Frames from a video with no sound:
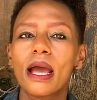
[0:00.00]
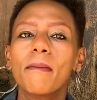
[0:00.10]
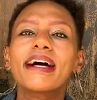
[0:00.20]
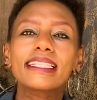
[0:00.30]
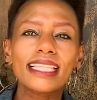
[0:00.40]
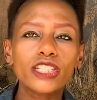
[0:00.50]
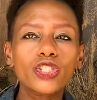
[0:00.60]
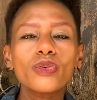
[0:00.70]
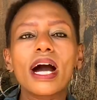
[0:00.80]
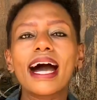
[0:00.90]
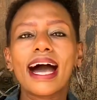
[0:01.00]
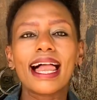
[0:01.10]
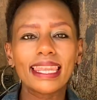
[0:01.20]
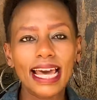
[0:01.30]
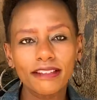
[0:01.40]
But that you are
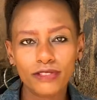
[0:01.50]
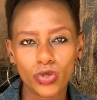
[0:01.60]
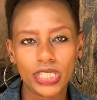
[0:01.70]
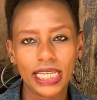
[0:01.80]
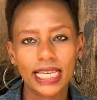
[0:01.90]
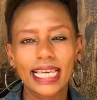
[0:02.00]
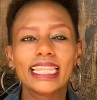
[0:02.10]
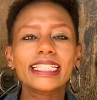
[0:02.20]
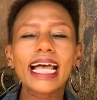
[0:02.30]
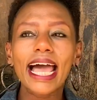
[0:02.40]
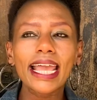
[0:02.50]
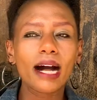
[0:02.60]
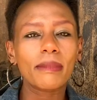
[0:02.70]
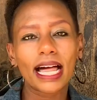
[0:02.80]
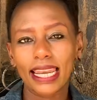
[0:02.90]
alive today, that I
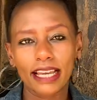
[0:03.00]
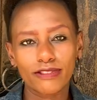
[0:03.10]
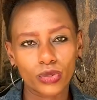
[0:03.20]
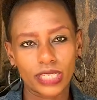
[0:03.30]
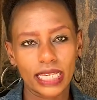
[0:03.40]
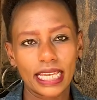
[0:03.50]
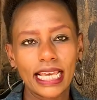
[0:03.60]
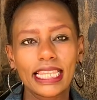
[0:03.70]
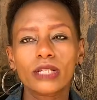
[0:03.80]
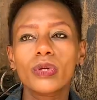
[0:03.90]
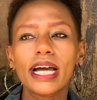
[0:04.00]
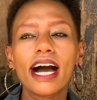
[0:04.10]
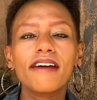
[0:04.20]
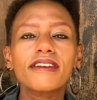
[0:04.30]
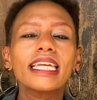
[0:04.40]
am alive today, that we
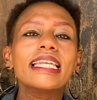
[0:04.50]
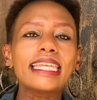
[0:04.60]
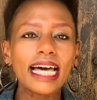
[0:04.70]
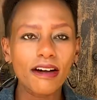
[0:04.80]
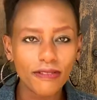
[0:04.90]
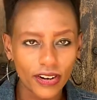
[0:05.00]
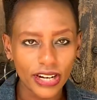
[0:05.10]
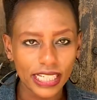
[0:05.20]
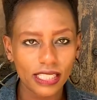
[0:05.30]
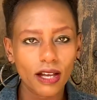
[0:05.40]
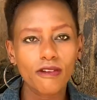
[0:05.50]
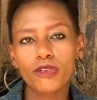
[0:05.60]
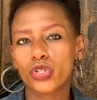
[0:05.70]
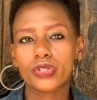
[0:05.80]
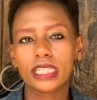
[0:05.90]
have enough grace
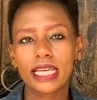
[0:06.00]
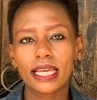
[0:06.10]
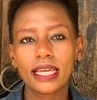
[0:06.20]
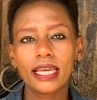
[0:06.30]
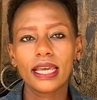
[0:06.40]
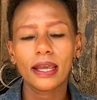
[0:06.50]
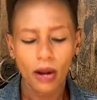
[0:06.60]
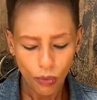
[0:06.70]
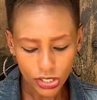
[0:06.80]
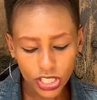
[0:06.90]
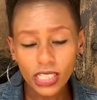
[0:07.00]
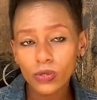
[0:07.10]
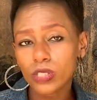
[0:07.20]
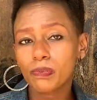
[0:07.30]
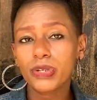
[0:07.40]
for today. When Jesus
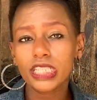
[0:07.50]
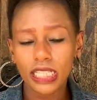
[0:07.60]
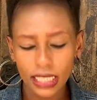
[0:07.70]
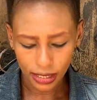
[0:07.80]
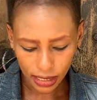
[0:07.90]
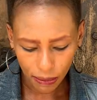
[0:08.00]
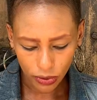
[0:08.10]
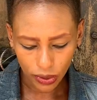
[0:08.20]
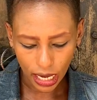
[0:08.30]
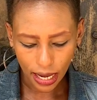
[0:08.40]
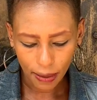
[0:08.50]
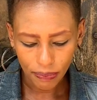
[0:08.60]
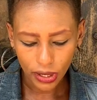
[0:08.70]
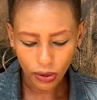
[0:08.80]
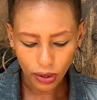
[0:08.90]
was preaching sermon um,
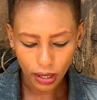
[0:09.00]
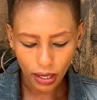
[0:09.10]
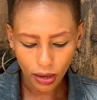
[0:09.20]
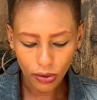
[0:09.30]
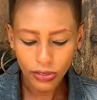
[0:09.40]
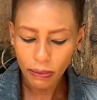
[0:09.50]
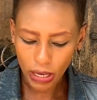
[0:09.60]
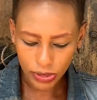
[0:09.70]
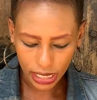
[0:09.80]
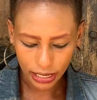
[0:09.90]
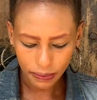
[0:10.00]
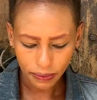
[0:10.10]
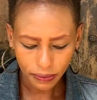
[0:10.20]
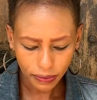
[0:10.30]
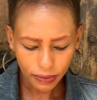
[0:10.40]
on the mountain,
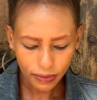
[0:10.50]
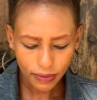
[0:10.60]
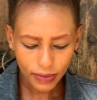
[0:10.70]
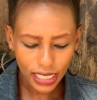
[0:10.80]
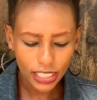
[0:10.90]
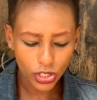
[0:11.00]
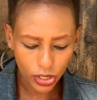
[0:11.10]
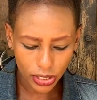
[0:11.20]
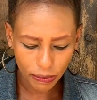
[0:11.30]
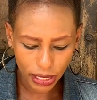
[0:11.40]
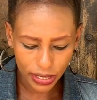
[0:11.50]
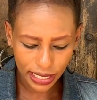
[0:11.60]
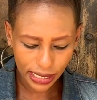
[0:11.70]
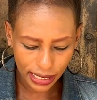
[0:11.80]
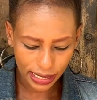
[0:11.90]
he talked about,
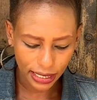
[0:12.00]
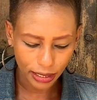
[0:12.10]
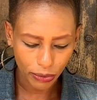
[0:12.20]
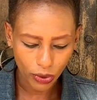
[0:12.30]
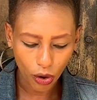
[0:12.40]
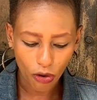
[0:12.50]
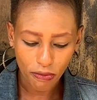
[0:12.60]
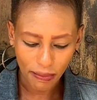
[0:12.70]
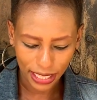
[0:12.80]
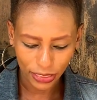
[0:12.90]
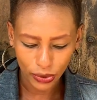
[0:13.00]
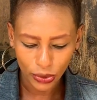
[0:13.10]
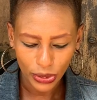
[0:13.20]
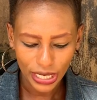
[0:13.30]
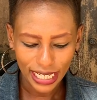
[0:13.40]
this is in the book of Matthew,
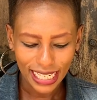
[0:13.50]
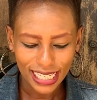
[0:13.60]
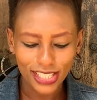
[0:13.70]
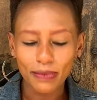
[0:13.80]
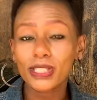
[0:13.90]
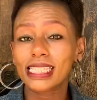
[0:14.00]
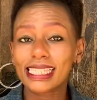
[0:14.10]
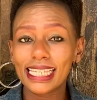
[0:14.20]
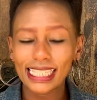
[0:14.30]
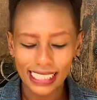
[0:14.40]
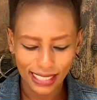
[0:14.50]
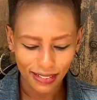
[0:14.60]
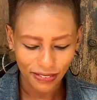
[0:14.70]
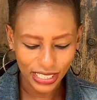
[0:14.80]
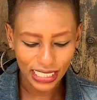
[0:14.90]
chapter 6,
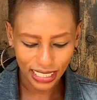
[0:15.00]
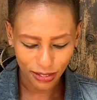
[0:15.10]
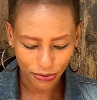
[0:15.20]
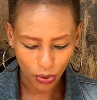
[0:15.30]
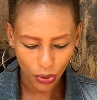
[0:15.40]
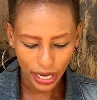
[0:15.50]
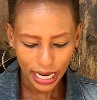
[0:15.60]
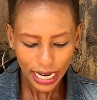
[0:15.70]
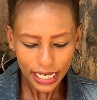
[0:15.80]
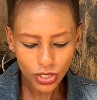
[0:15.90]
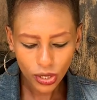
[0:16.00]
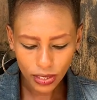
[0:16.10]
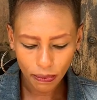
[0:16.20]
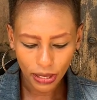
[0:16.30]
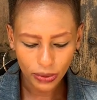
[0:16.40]
verse 34. He talked
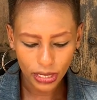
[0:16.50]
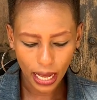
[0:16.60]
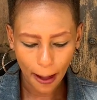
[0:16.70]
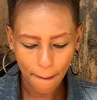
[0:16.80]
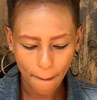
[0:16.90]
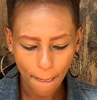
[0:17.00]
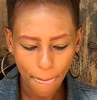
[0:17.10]
about, um,